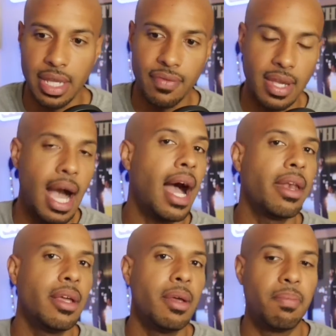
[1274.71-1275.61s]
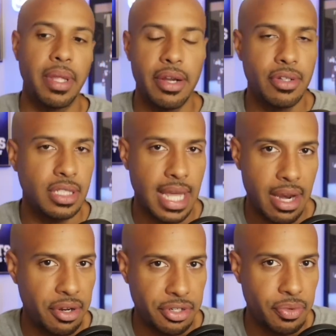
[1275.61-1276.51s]
They've got players
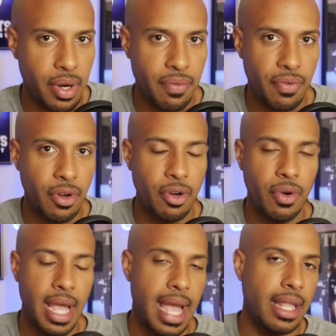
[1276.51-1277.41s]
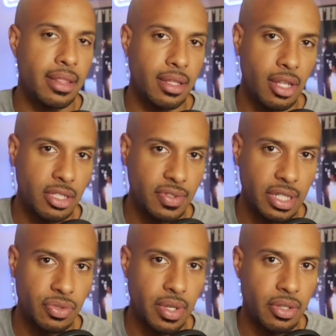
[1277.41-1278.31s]
that Hunter Renfrow and the Las
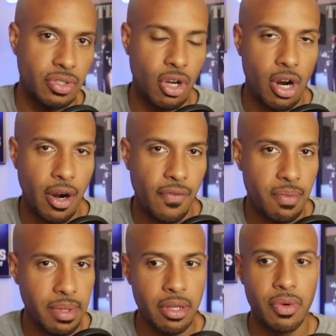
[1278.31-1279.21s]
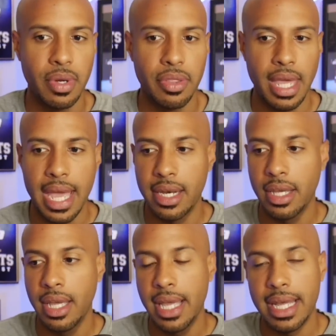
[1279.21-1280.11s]
Vegas Raiders are familiar with.
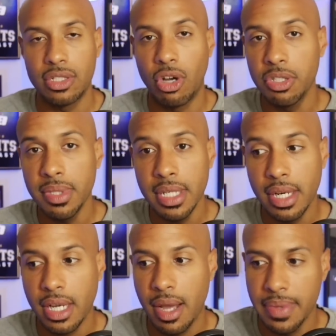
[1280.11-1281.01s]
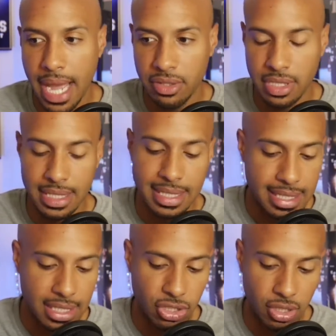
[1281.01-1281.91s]
And it's ultimately going to come down to the
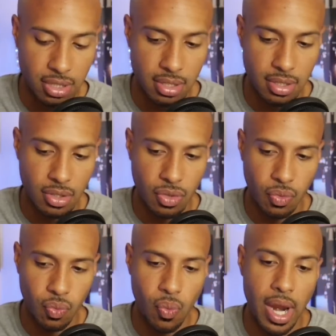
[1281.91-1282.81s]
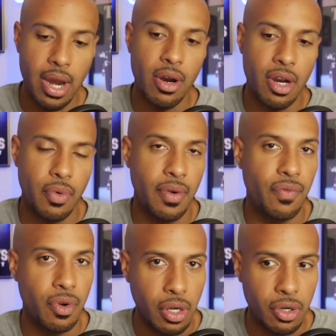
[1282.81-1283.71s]
decision where Hunter
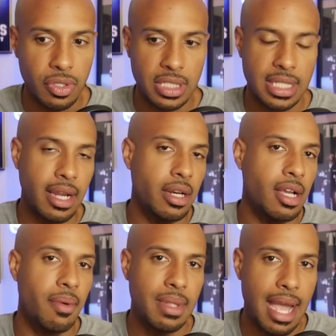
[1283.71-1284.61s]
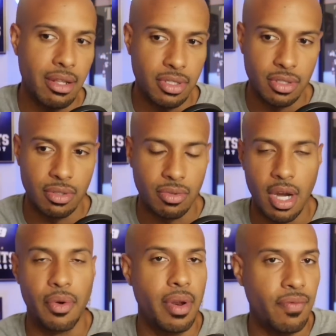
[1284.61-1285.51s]
Renfrow goes. It's not going to come down to
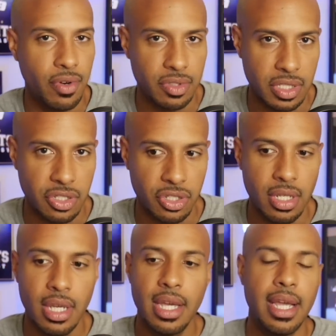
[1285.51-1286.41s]
Hunter Renfrow's decision.